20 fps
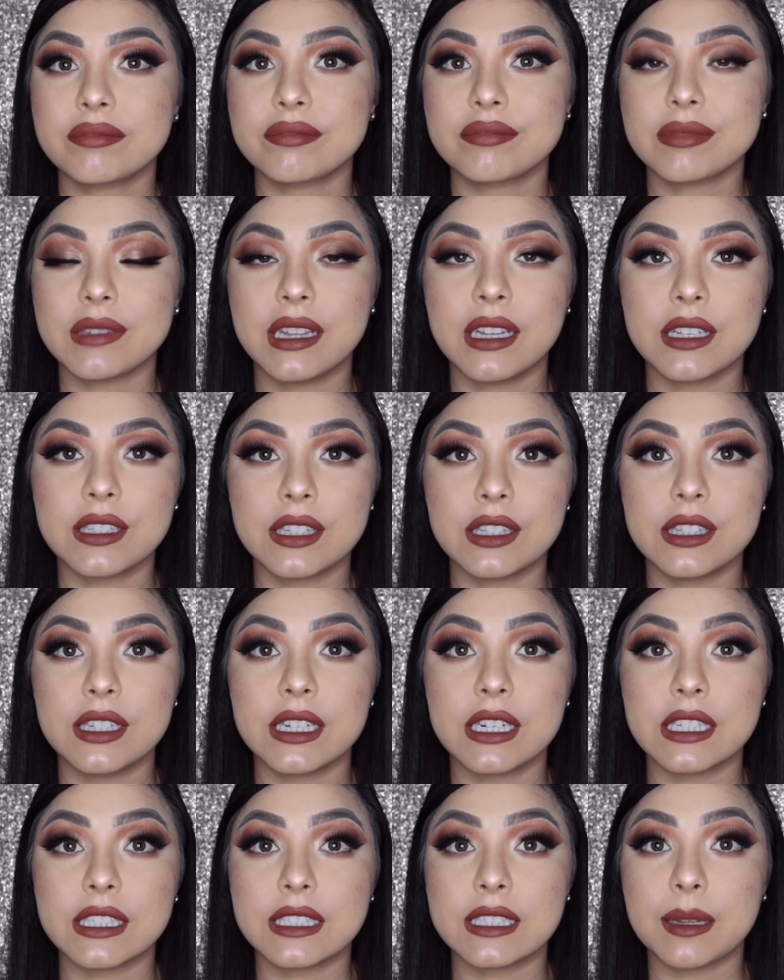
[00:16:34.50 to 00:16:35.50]
It looks a
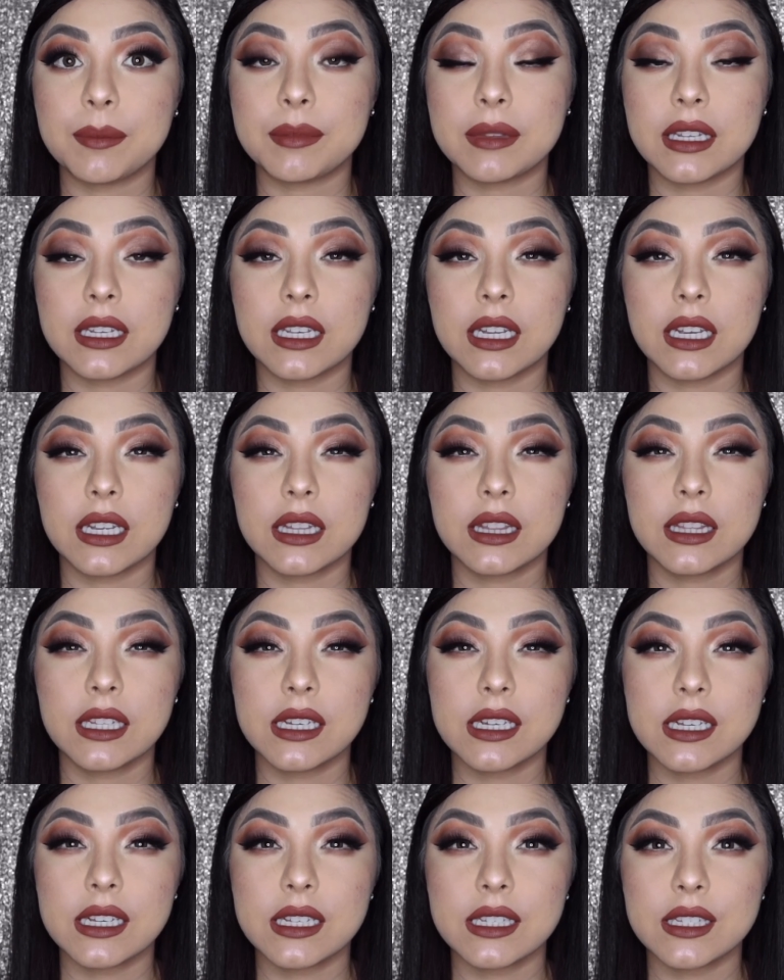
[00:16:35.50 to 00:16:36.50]
little something like
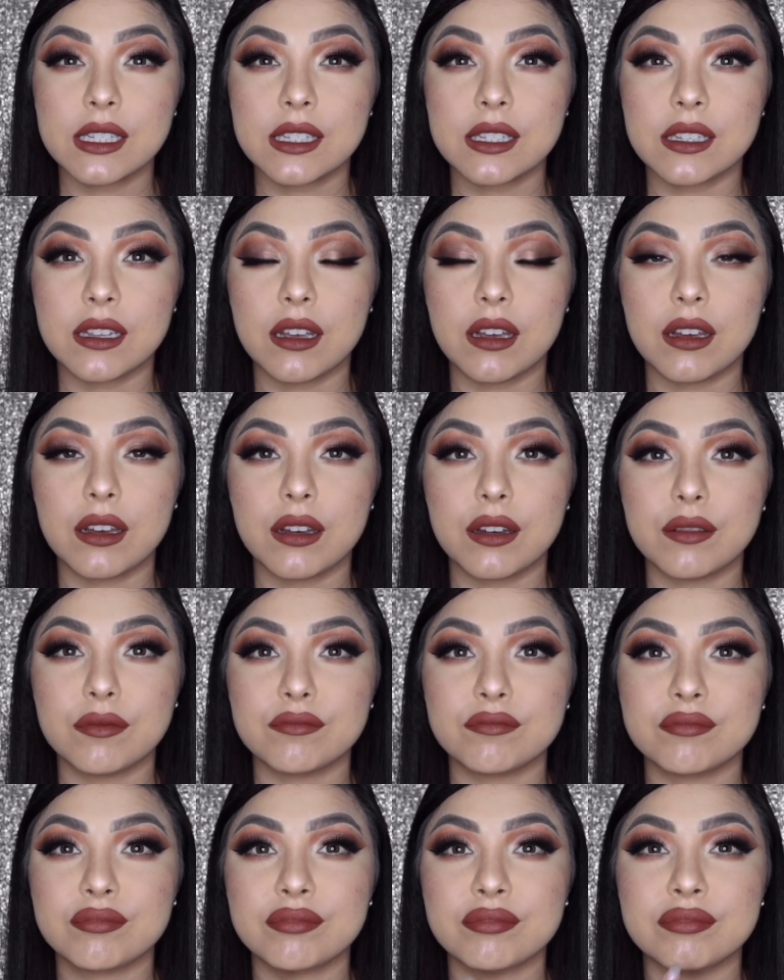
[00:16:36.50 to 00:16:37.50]
this.
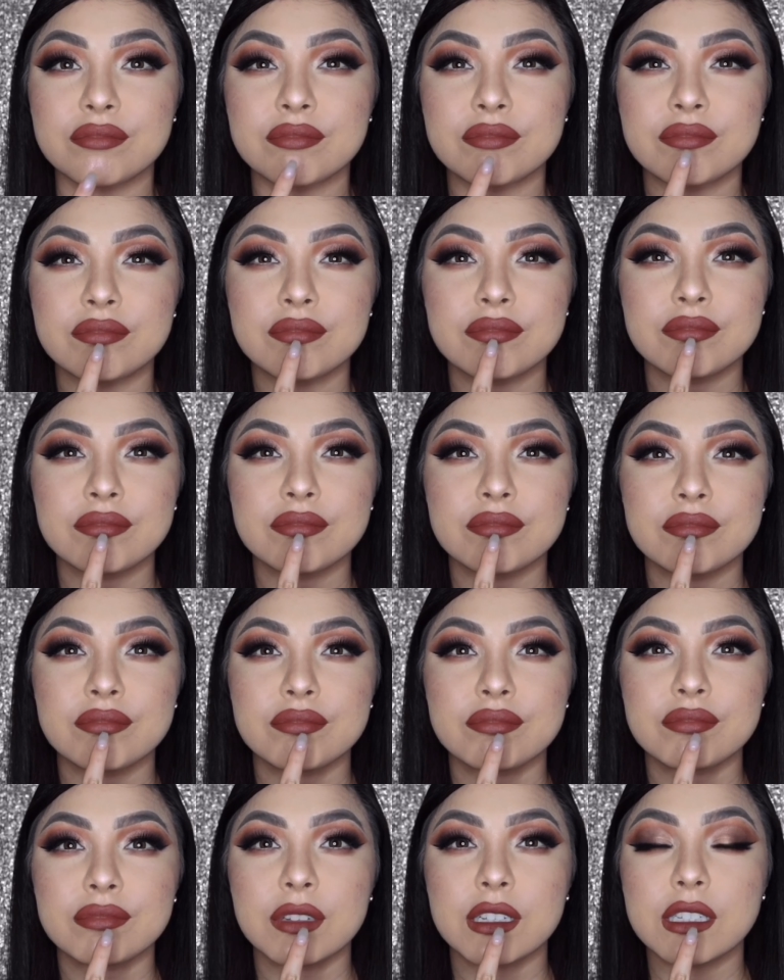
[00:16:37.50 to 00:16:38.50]
Um,
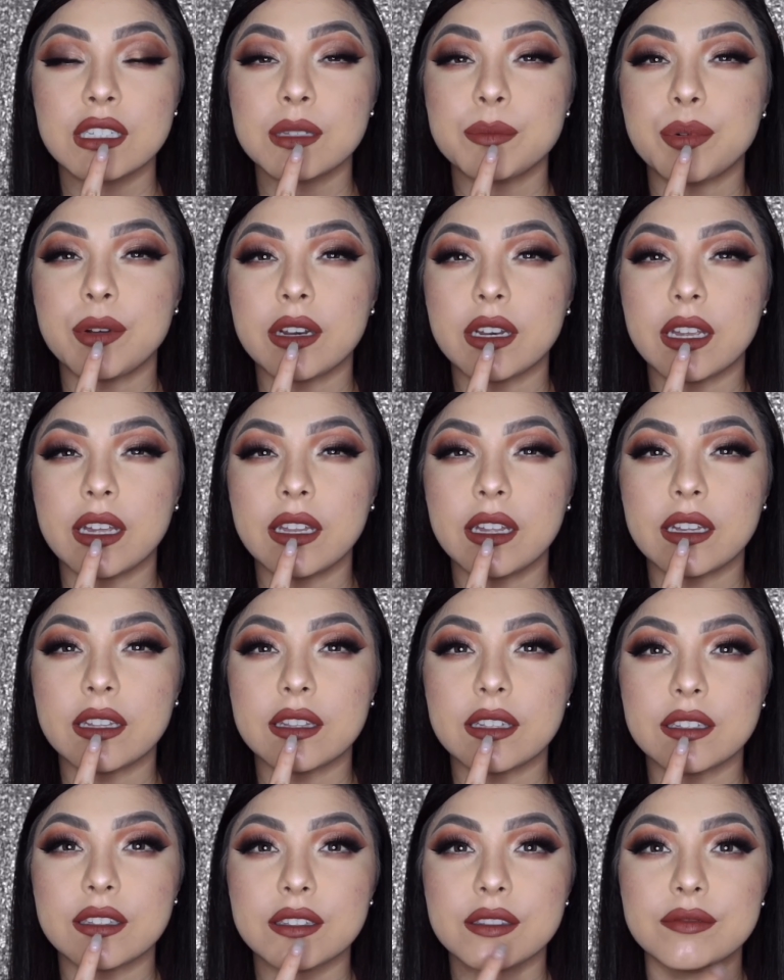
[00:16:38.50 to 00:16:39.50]
this is pretty. I like
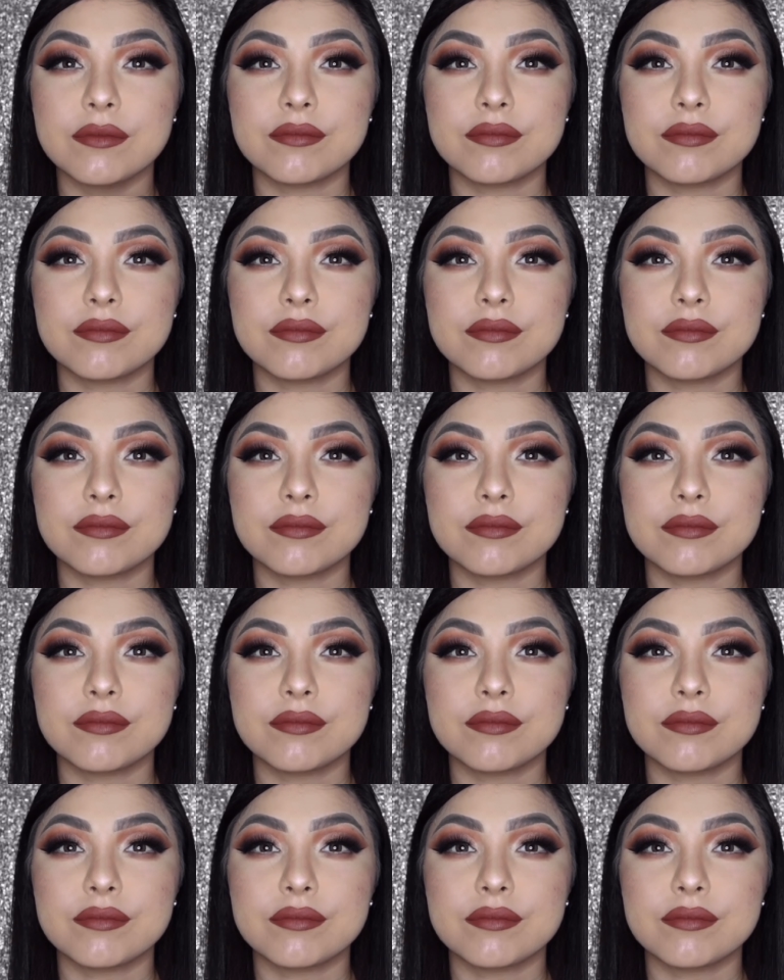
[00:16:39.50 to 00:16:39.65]
this.